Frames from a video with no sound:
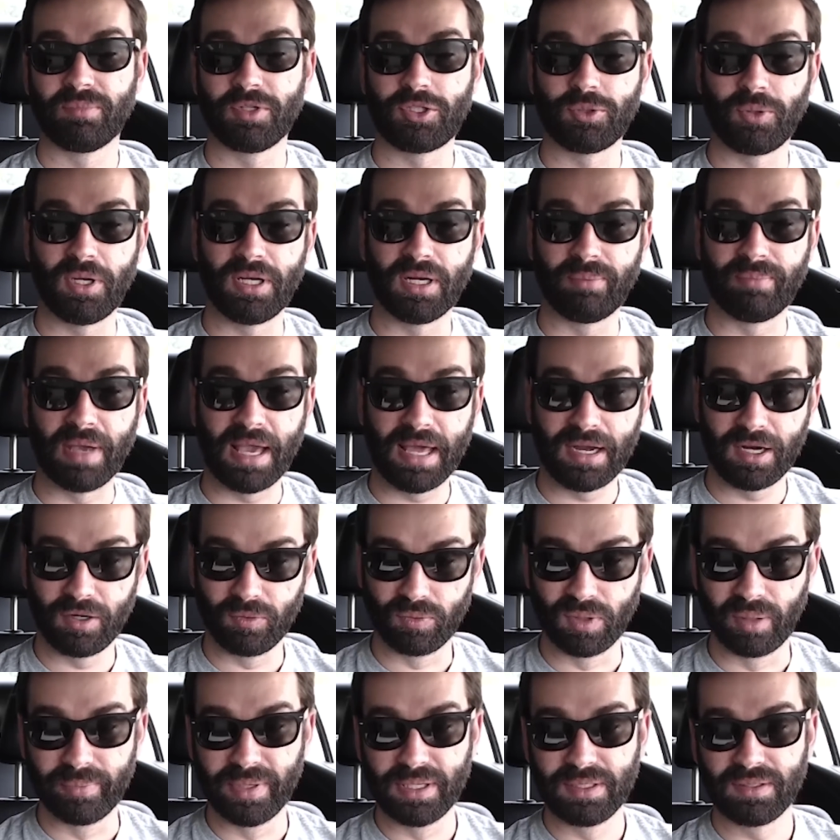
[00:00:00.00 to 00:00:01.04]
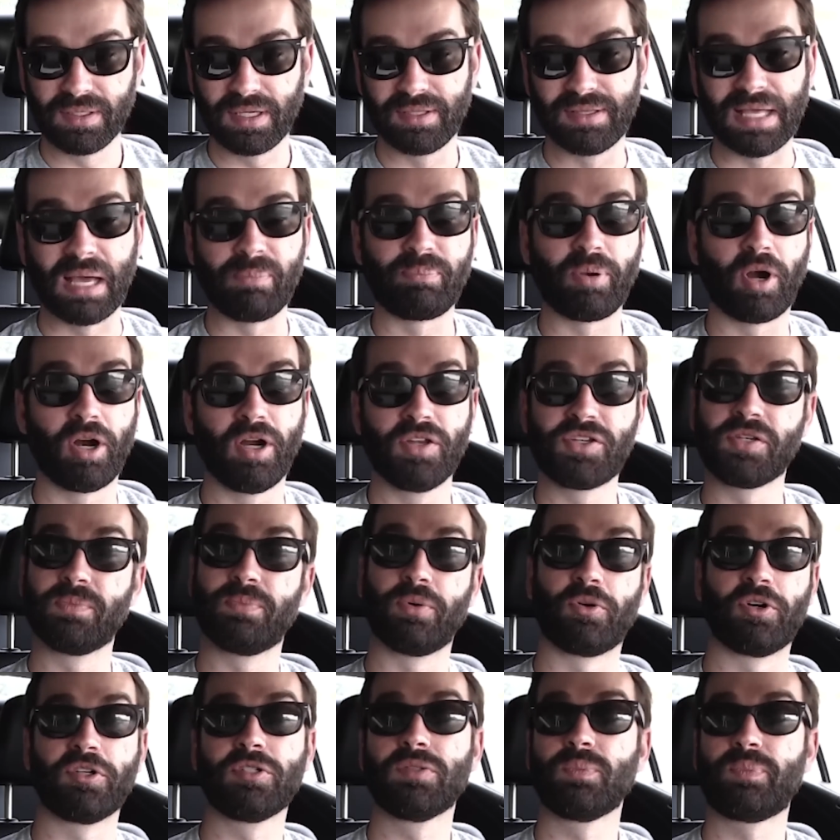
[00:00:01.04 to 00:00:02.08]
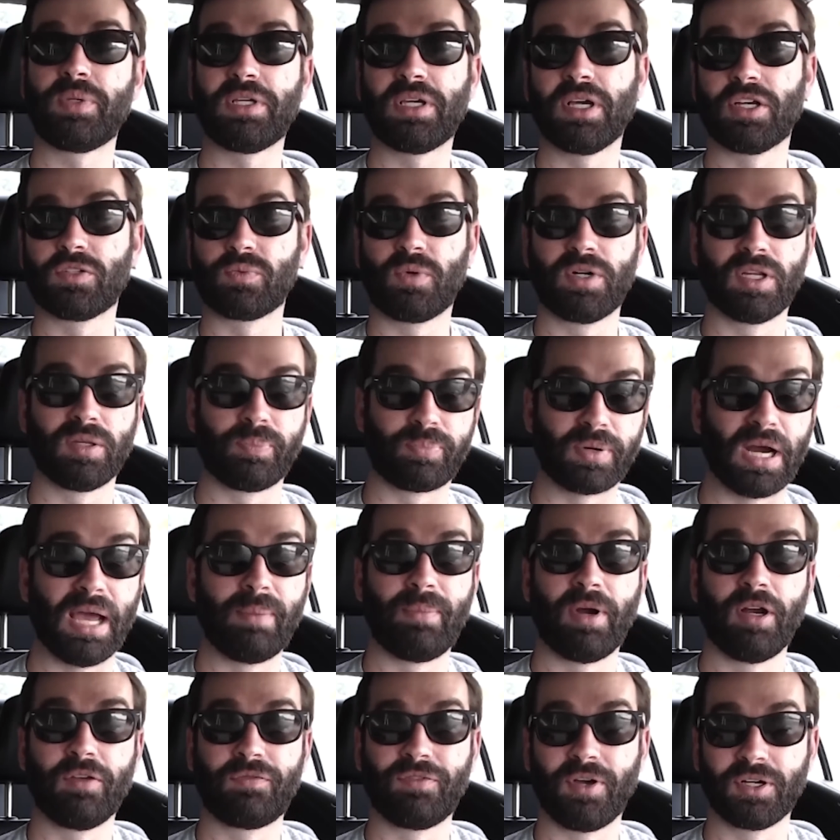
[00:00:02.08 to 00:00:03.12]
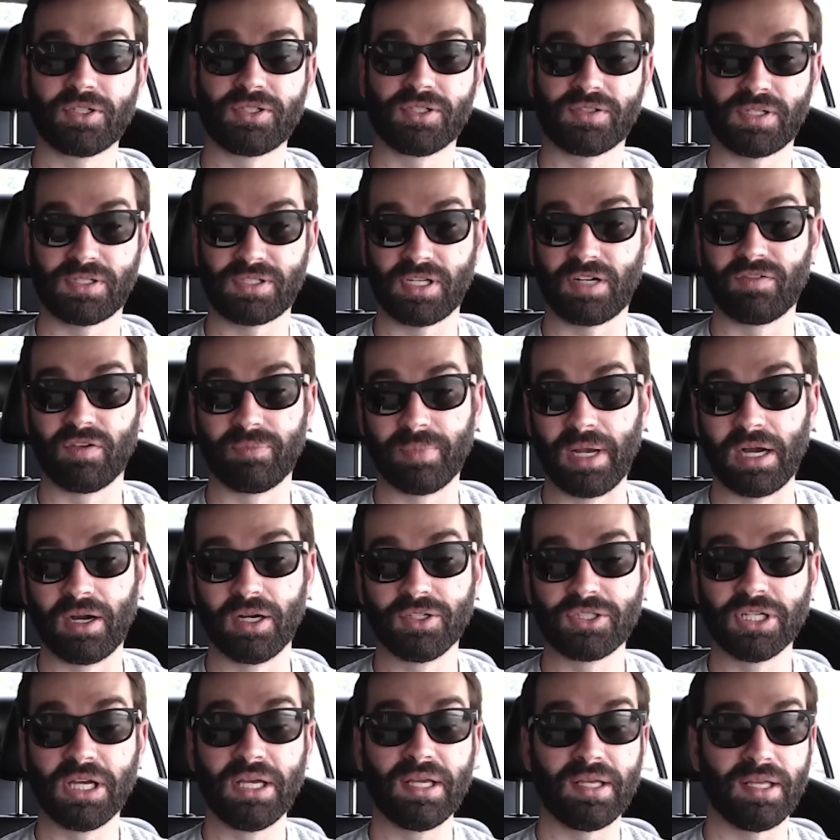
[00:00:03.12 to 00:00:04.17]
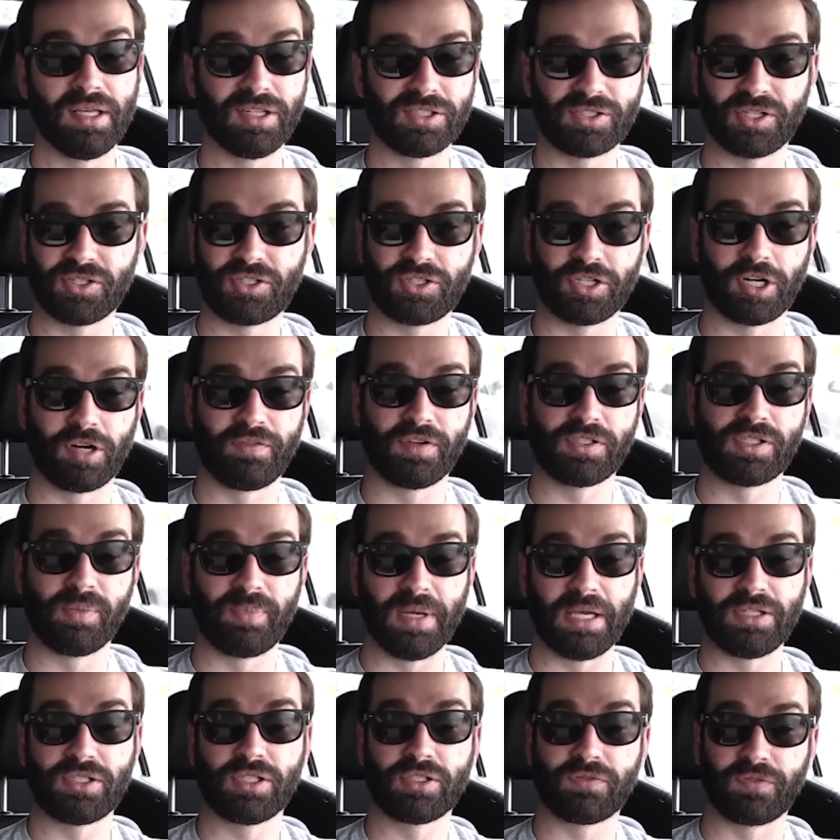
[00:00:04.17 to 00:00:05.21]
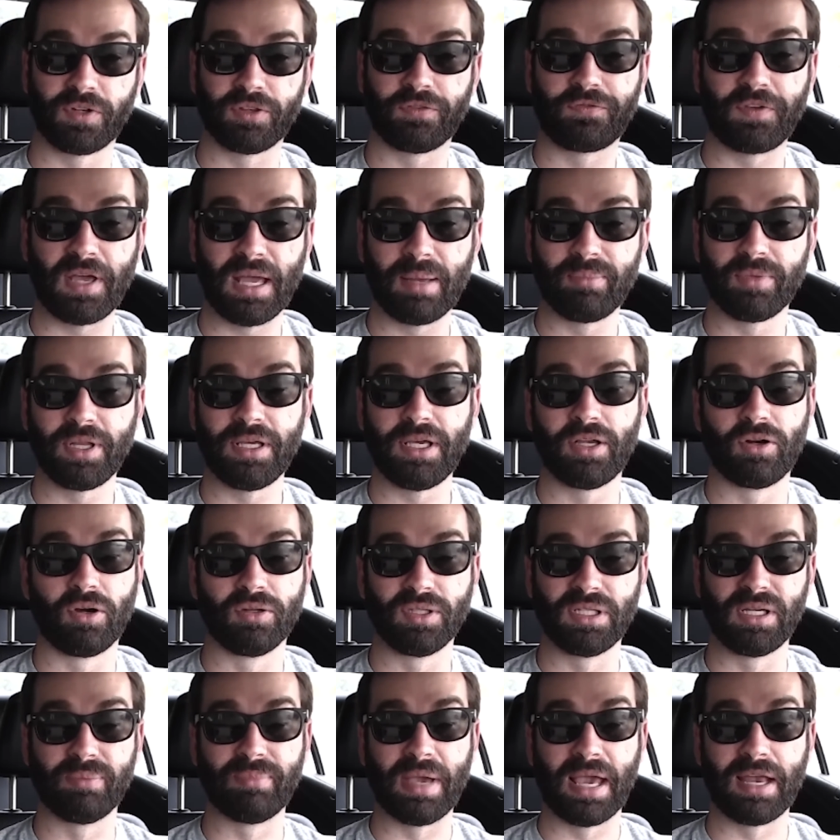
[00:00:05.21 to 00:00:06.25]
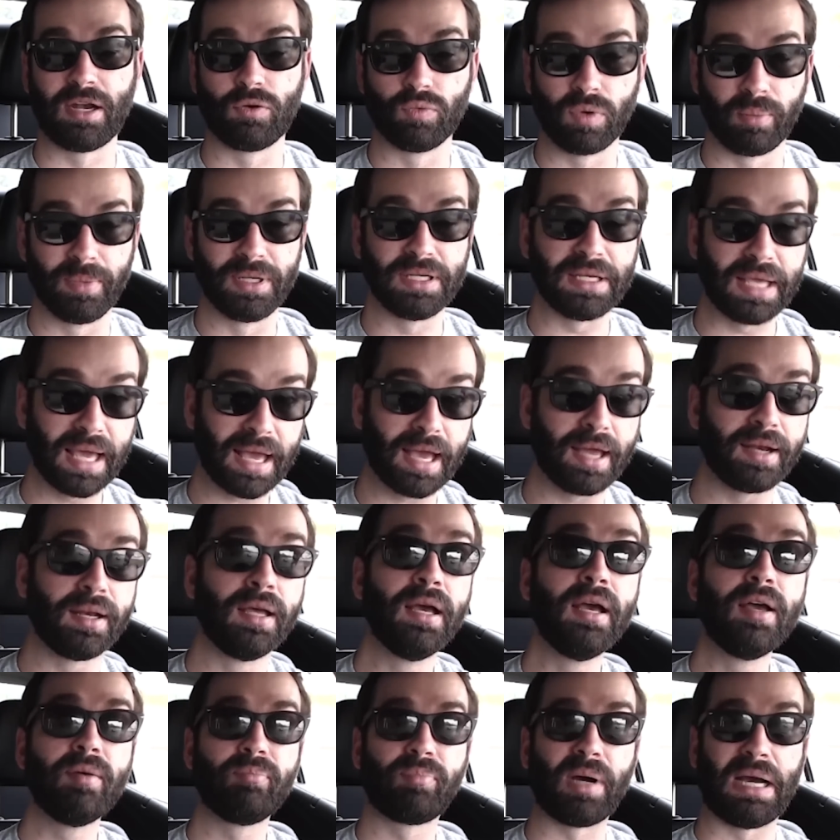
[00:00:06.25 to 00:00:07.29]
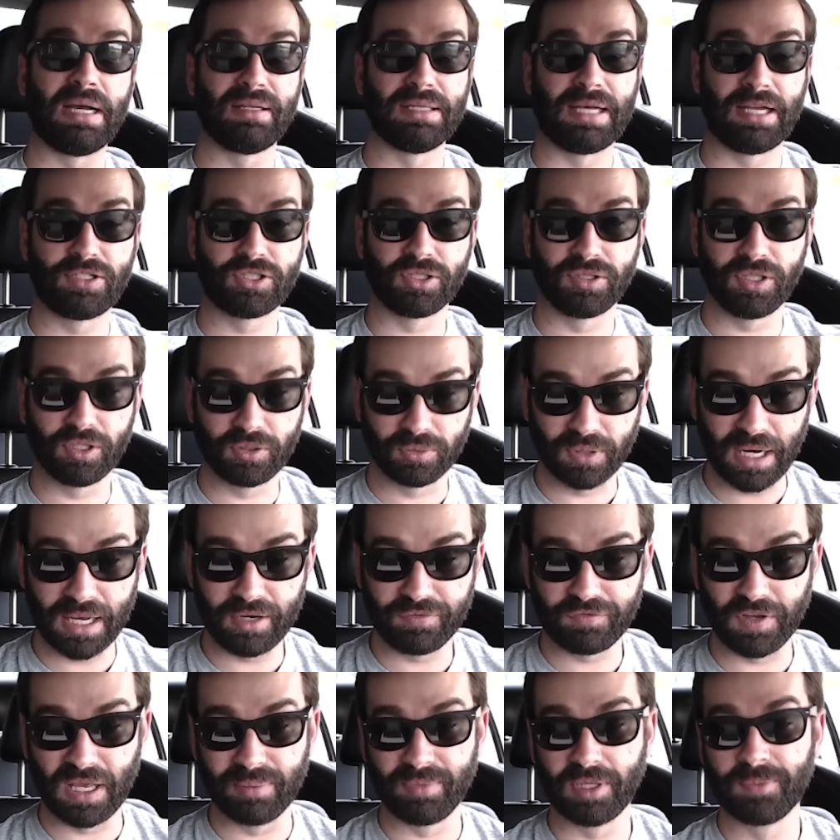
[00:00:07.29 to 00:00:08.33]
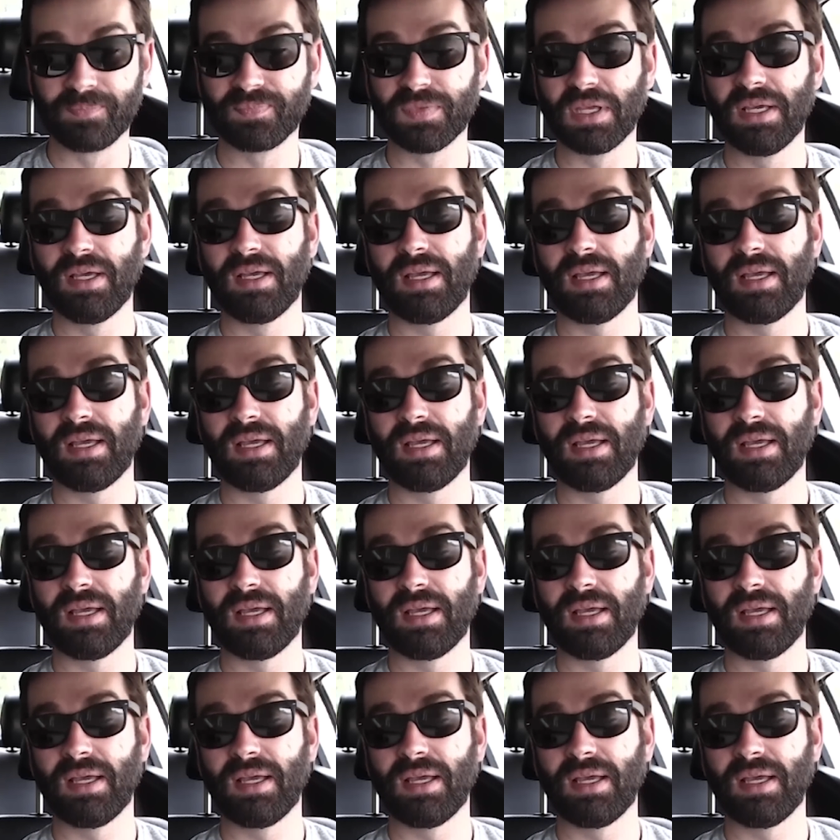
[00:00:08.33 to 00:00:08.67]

between a man and a woman. And that part is important because one of the primary functions I said of a marriage is to serve as the basis for the family, and only a man and a woman can biologically create a family.